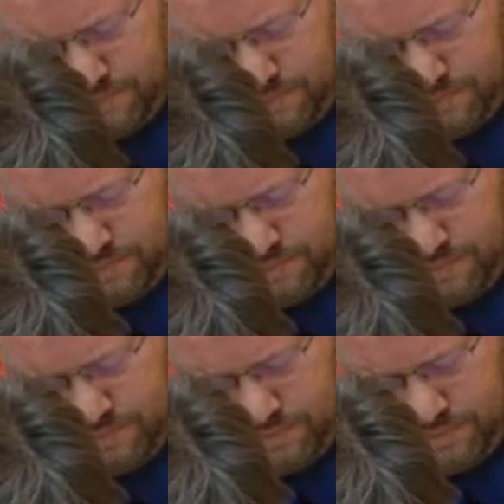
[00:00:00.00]

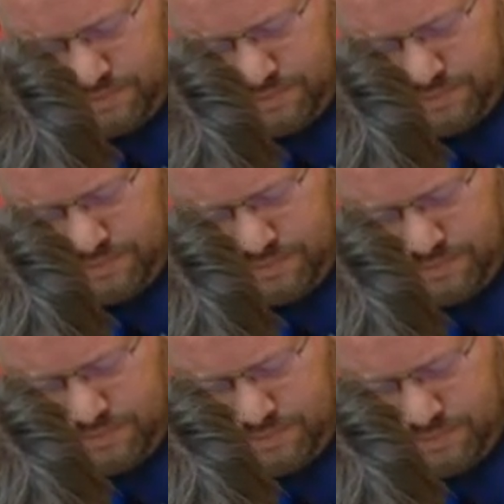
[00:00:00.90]

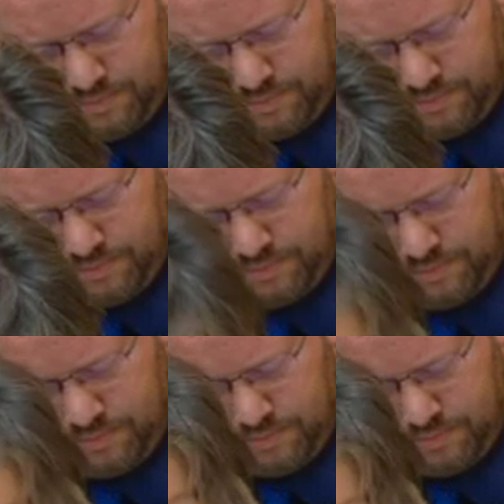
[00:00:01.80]

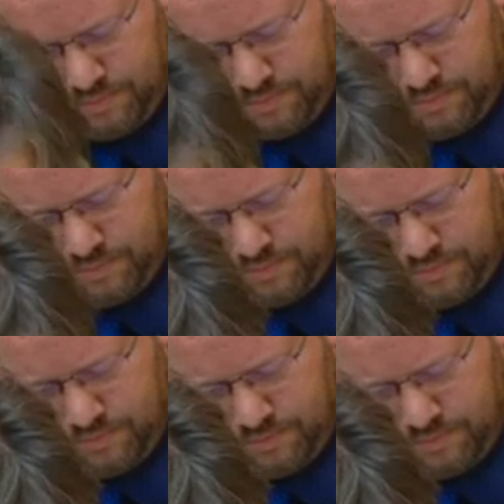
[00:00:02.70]

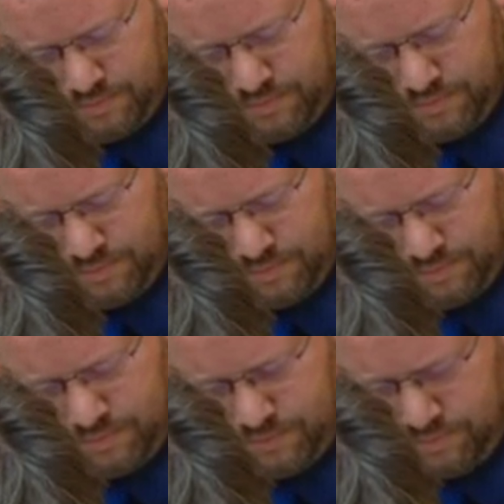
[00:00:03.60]

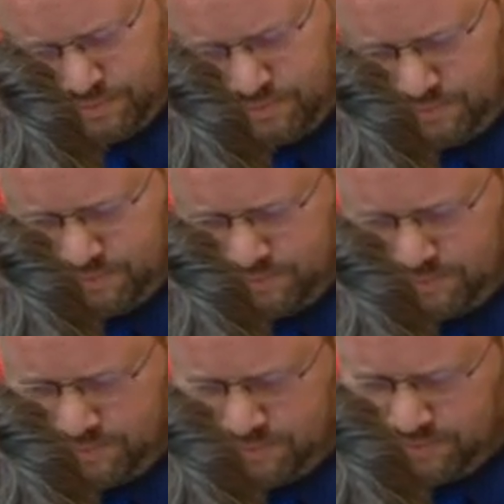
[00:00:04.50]

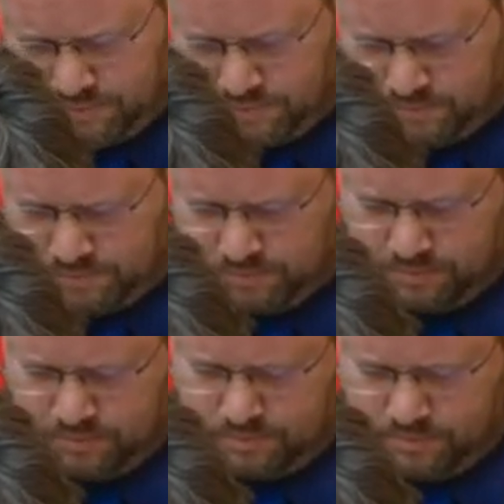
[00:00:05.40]

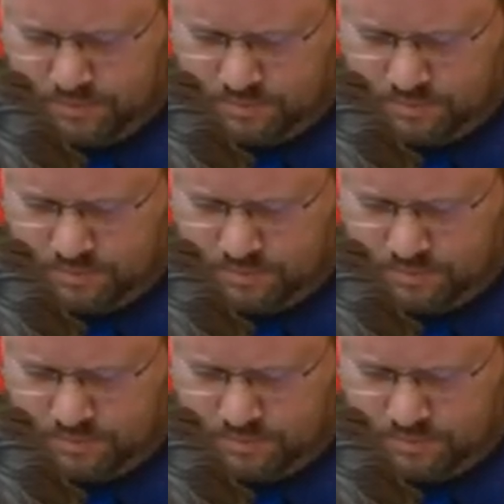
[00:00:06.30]
No words are spoken by the person on screen.